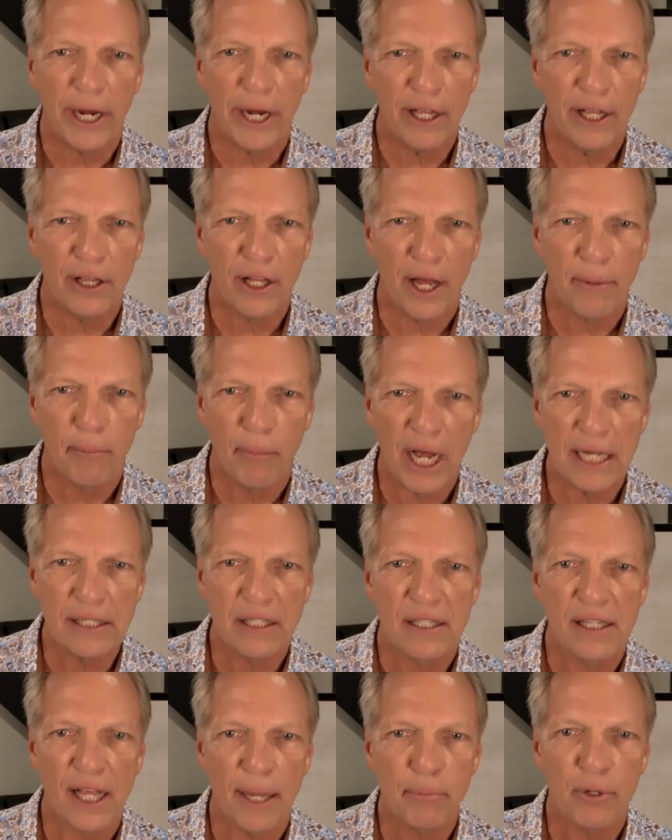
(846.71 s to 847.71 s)
Elon Musk
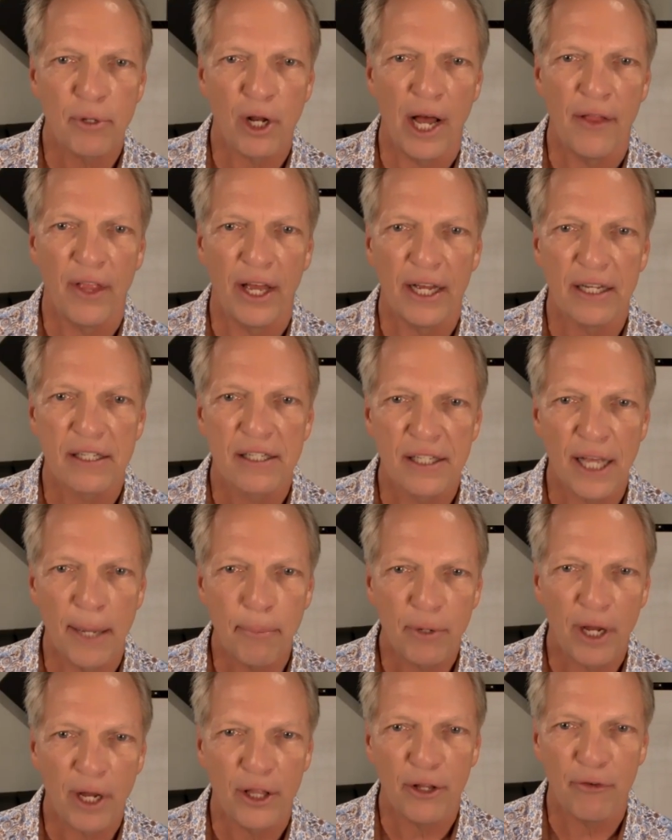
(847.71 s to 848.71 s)
working. slept on the slept
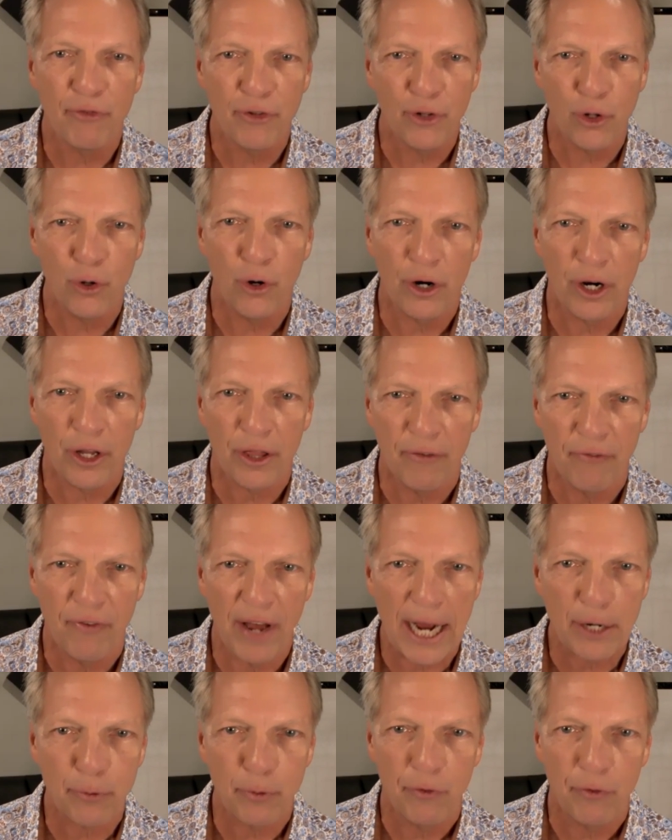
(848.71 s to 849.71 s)
on the floor, the
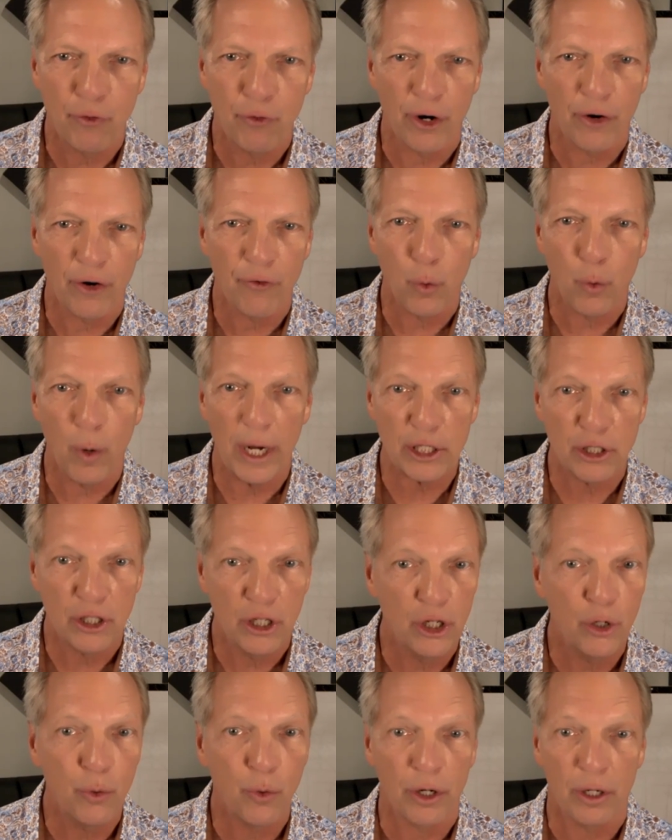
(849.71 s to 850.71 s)
factory floor, for what
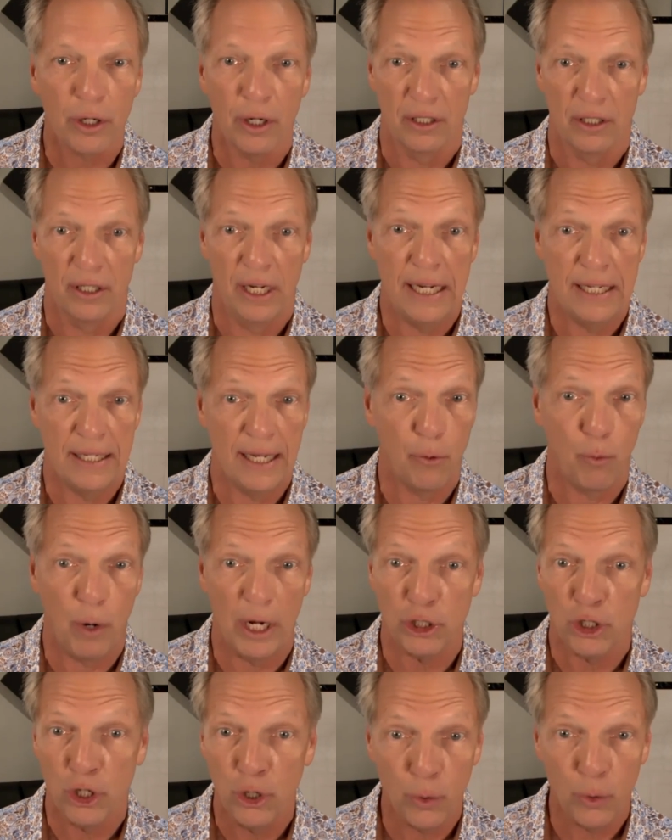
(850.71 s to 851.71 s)
two or he said what
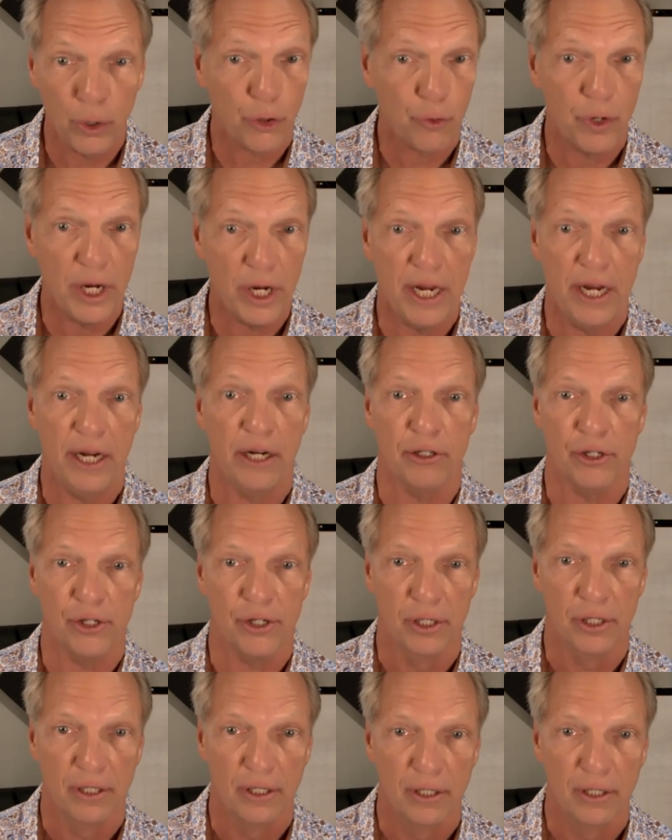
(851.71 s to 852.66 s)
two or three years.